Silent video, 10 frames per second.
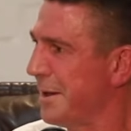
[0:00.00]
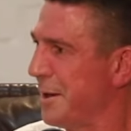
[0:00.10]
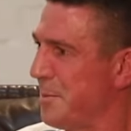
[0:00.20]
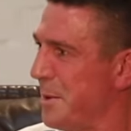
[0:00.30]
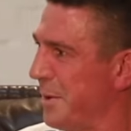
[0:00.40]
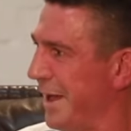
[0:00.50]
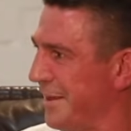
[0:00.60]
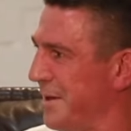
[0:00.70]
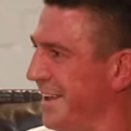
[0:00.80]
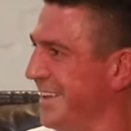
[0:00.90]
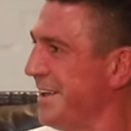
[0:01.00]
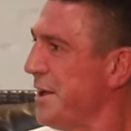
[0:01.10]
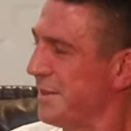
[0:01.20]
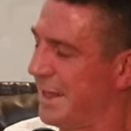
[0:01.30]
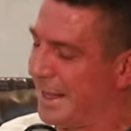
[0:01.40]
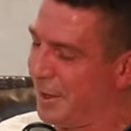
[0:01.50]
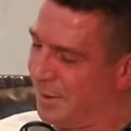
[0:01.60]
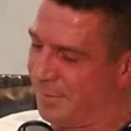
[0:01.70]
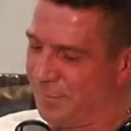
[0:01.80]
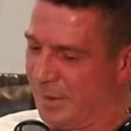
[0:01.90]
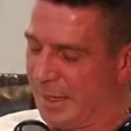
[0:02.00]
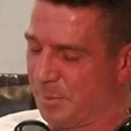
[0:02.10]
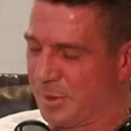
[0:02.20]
I remember then he got the flick.